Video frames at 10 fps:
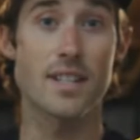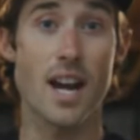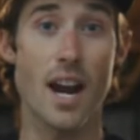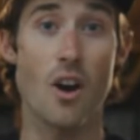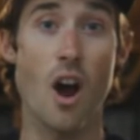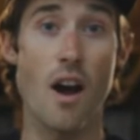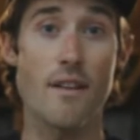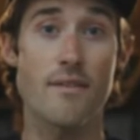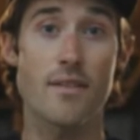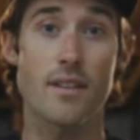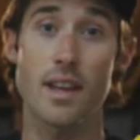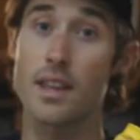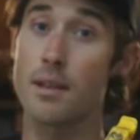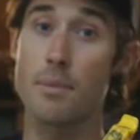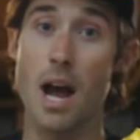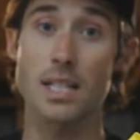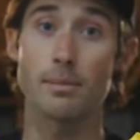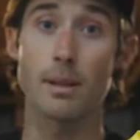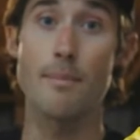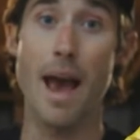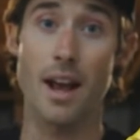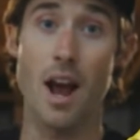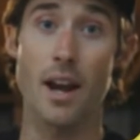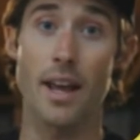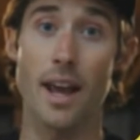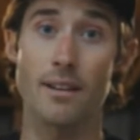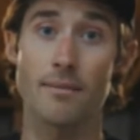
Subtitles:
tire off and then possibly back on again.